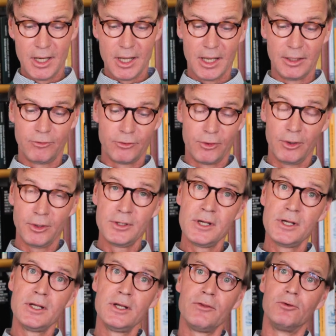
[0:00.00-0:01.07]
And third,
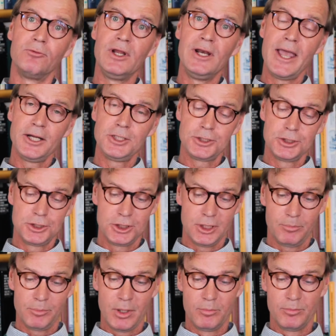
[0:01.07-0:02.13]
the
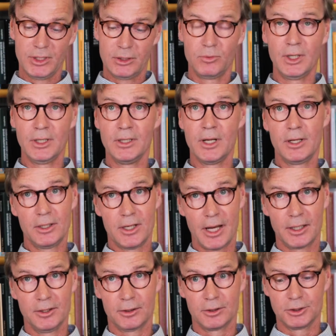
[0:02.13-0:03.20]
relationship between
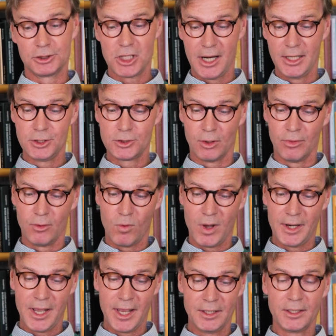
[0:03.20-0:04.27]
technical change on the
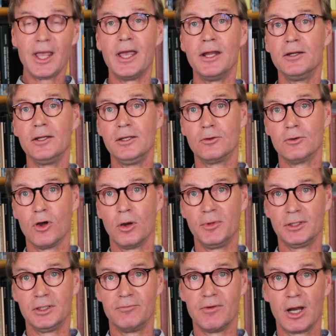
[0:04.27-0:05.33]
one hand and
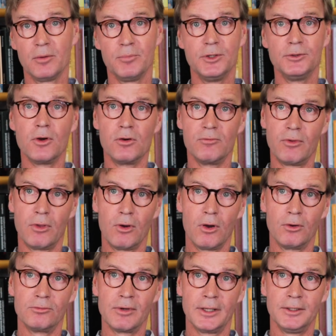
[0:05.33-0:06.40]
economic development over the
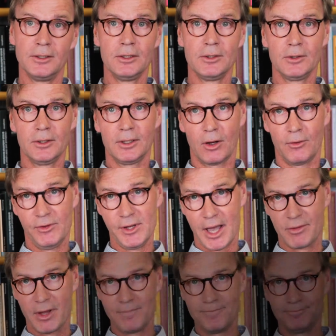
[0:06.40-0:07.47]
long run on the
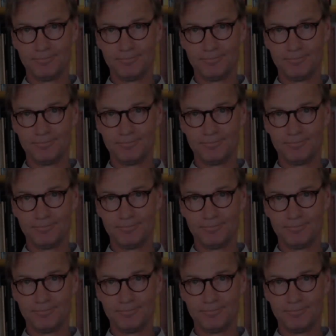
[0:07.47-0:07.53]
other.